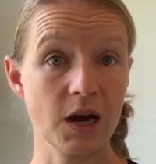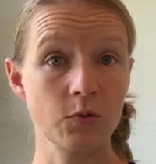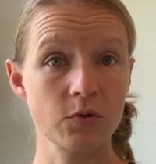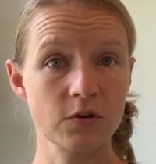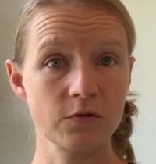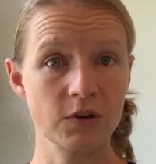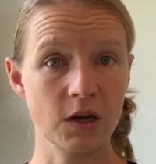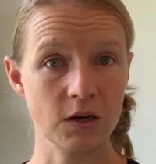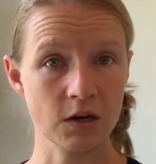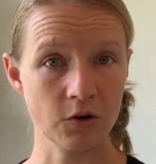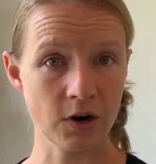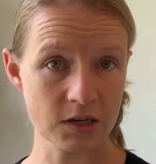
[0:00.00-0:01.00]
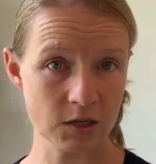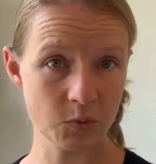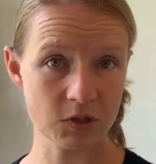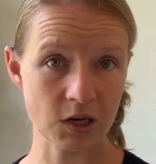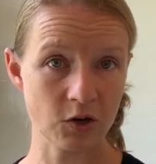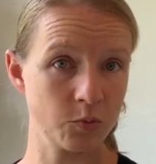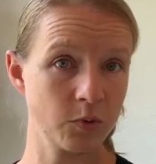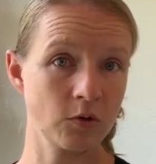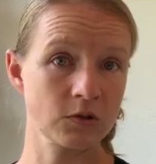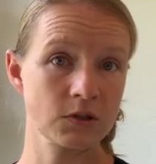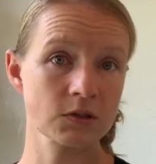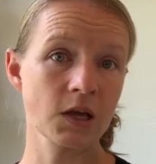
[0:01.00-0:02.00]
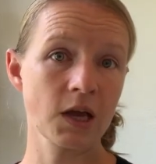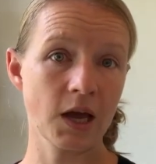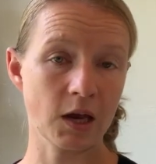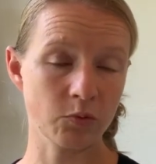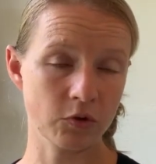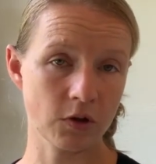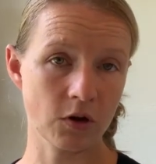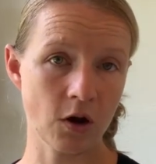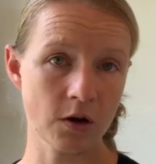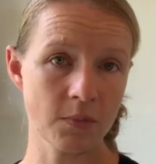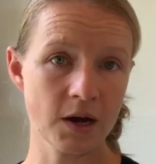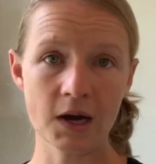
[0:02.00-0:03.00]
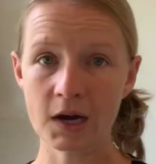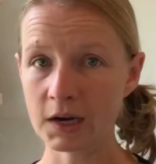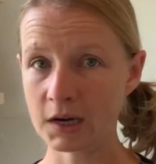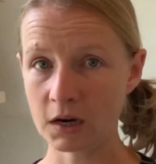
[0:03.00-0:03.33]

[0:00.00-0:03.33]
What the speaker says: I would have done a grated potato poultice and put that on my eye,